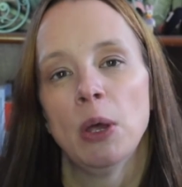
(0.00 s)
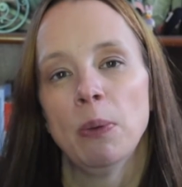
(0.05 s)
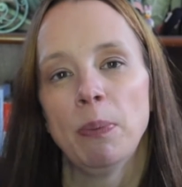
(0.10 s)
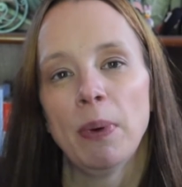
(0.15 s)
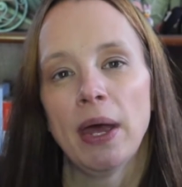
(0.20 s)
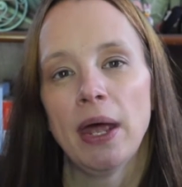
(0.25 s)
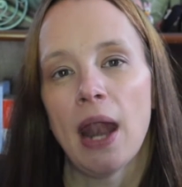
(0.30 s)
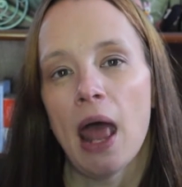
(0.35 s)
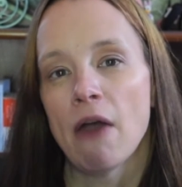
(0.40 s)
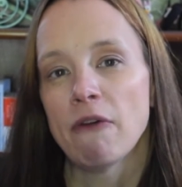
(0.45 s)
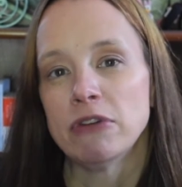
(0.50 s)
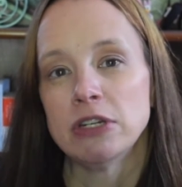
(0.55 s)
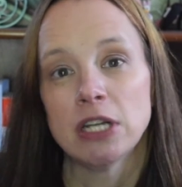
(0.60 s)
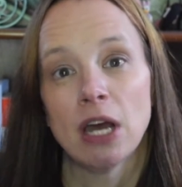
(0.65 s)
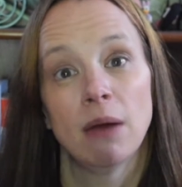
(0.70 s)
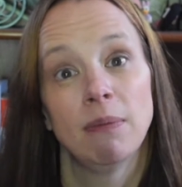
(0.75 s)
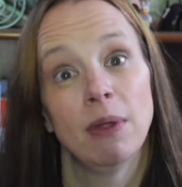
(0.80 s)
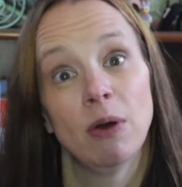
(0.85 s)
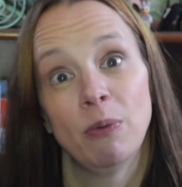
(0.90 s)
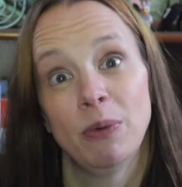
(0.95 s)
but every
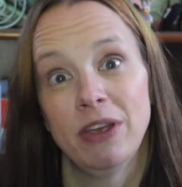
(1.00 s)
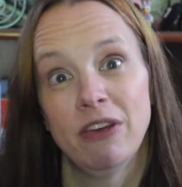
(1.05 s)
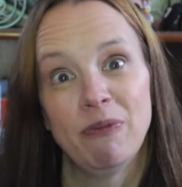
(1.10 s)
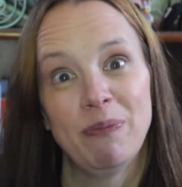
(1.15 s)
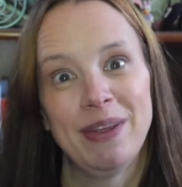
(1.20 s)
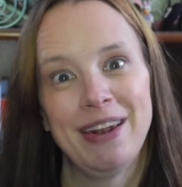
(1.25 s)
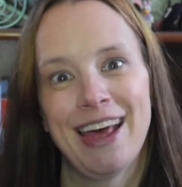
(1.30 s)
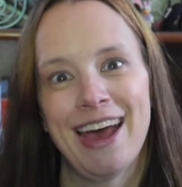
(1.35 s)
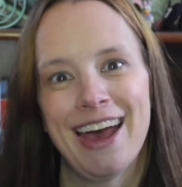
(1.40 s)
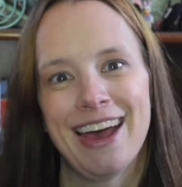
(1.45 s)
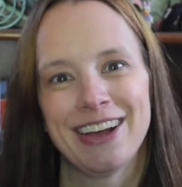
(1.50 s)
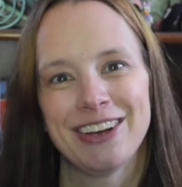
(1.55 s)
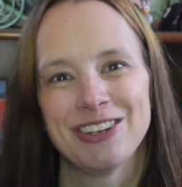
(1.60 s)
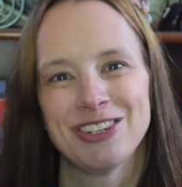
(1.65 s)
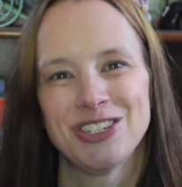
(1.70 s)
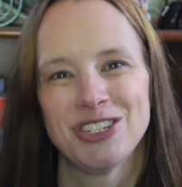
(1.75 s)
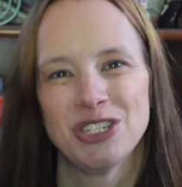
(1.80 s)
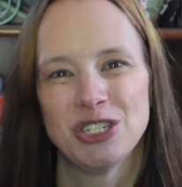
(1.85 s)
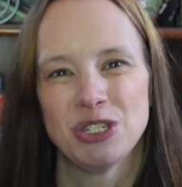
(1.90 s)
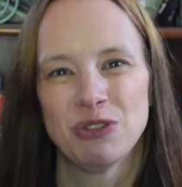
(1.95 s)
time that we have been to
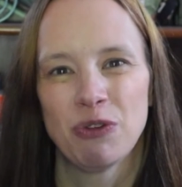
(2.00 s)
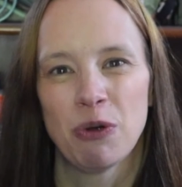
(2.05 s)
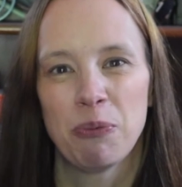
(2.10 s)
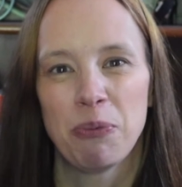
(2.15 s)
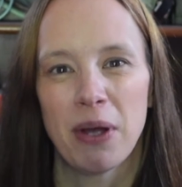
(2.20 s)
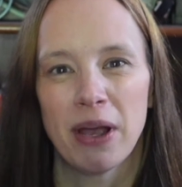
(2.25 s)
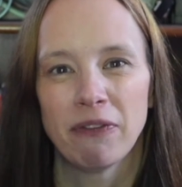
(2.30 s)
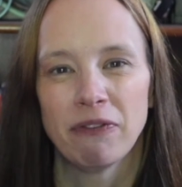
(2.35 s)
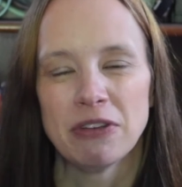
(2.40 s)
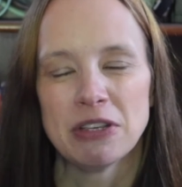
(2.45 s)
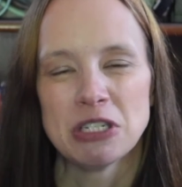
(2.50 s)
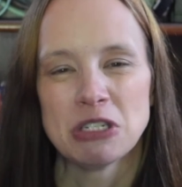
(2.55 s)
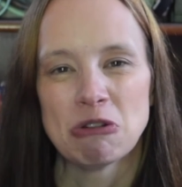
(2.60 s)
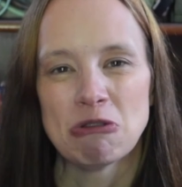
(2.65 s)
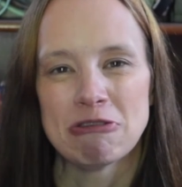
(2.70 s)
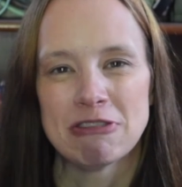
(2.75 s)
Akershus for breakfast